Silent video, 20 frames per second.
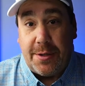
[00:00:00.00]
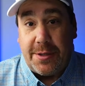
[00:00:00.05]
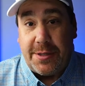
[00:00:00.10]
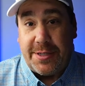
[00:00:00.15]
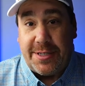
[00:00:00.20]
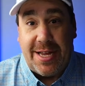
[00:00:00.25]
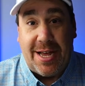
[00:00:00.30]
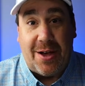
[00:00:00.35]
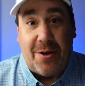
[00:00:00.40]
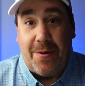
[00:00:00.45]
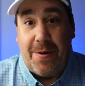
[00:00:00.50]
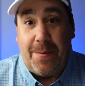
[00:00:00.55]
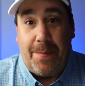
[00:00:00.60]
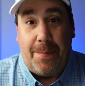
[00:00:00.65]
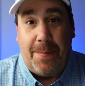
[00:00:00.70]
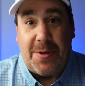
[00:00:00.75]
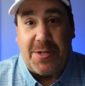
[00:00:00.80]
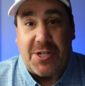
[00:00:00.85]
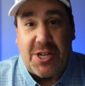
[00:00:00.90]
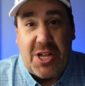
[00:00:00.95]
See how
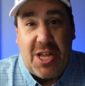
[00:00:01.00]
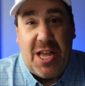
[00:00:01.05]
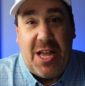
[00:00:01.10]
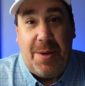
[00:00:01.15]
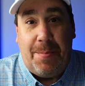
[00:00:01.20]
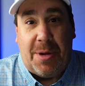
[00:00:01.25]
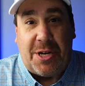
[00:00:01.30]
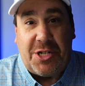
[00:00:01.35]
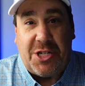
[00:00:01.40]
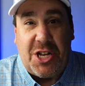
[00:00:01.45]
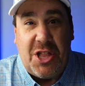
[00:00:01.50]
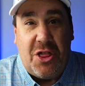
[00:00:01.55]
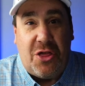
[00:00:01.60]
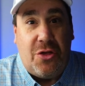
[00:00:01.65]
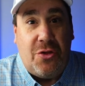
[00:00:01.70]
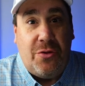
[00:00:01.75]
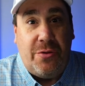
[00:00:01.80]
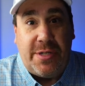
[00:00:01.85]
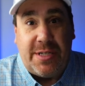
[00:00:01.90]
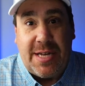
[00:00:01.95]
much
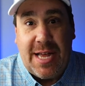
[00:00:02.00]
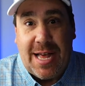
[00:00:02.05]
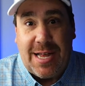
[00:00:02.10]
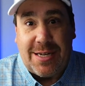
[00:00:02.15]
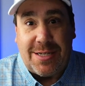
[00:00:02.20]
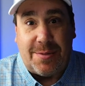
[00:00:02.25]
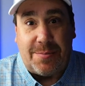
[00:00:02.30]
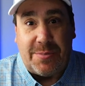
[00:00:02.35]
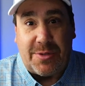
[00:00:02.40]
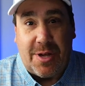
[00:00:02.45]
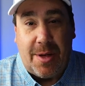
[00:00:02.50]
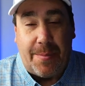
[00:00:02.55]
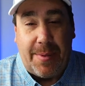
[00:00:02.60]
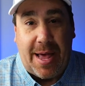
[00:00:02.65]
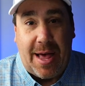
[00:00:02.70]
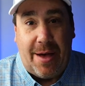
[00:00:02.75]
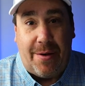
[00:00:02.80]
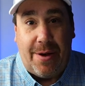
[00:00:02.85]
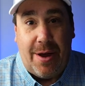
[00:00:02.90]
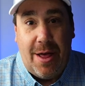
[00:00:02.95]
enthusiasm is
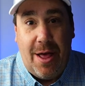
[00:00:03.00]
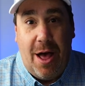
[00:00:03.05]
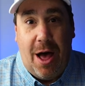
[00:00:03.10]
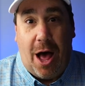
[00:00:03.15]
coming out.